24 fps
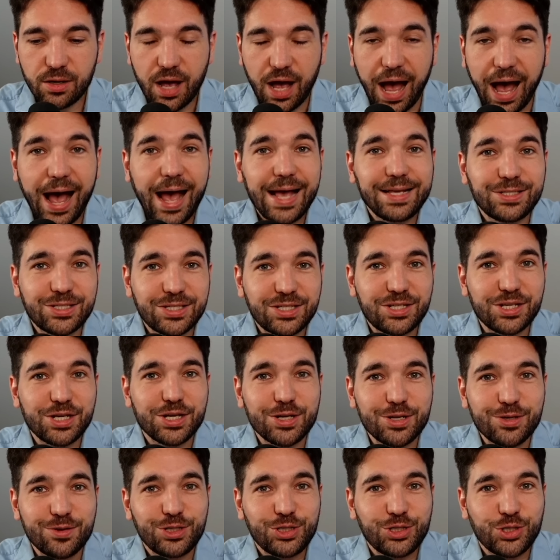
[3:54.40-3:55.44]
I
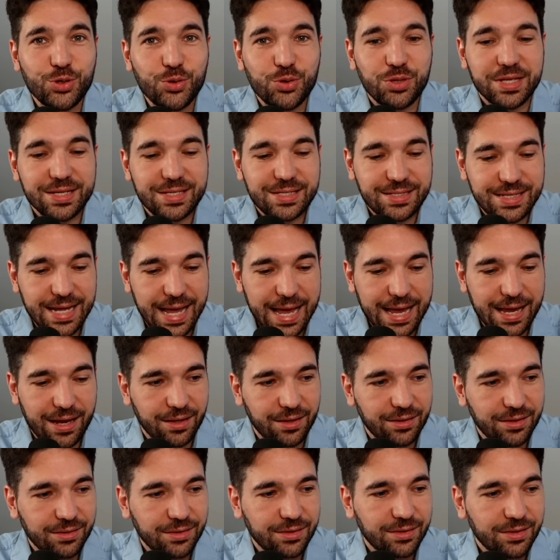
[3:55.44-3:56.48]
still, to this
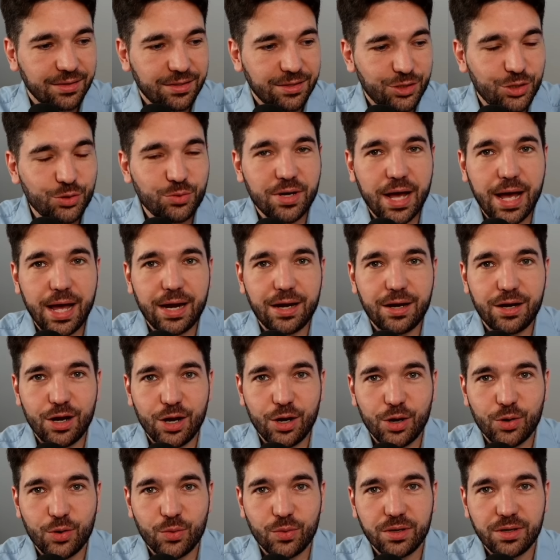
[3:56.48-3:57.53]
day, do not
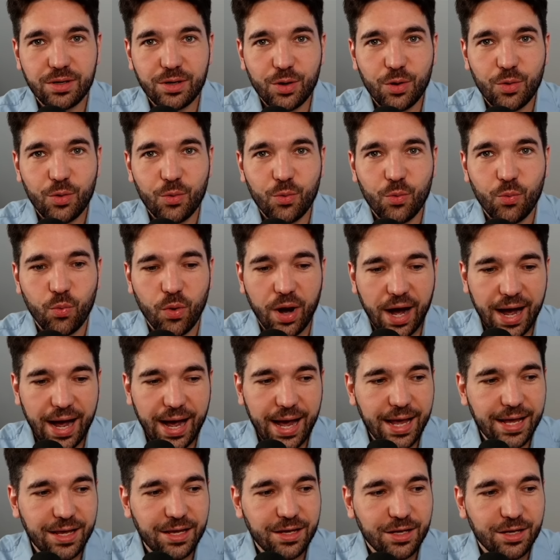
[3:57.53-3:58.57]
know
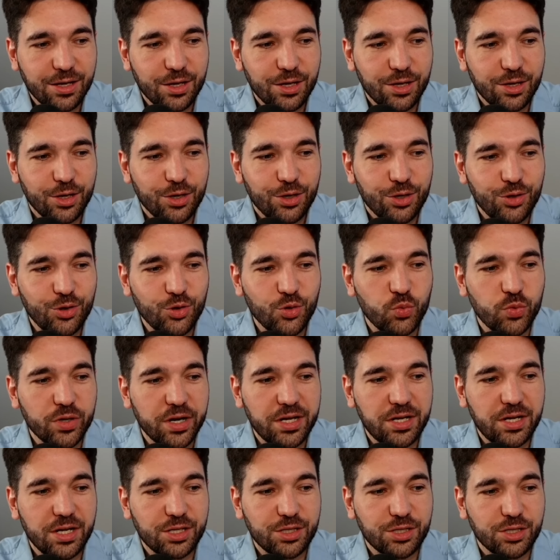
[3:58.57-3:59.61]
why you
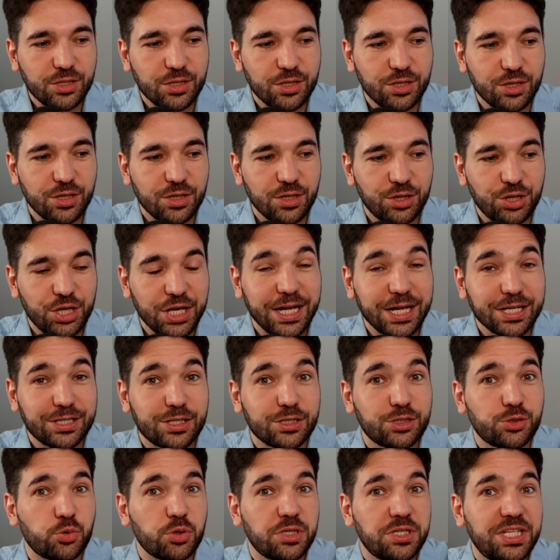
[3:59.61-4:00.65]
would think it's
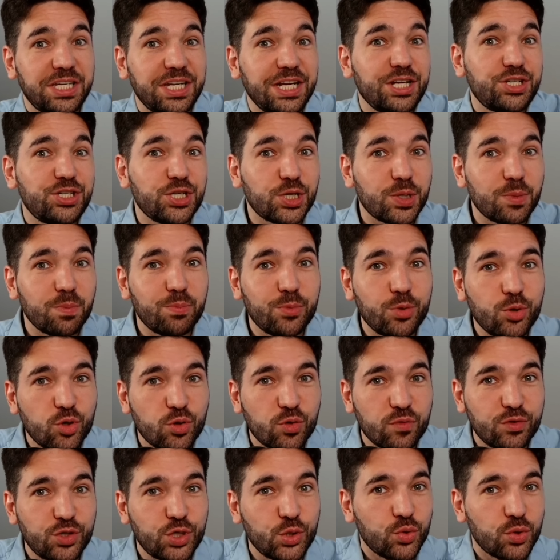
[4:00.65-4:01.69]
a strategic
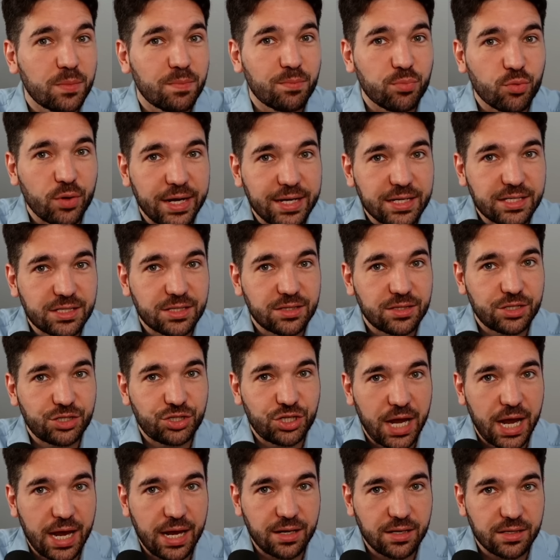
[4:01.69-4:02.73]
move to embrace the
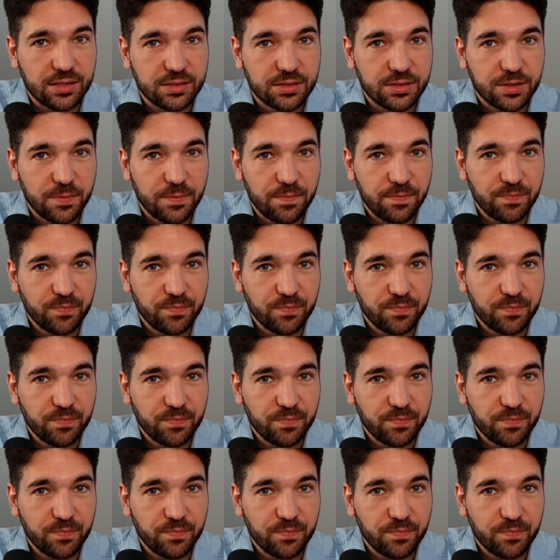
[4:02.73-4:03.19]
Cheneys.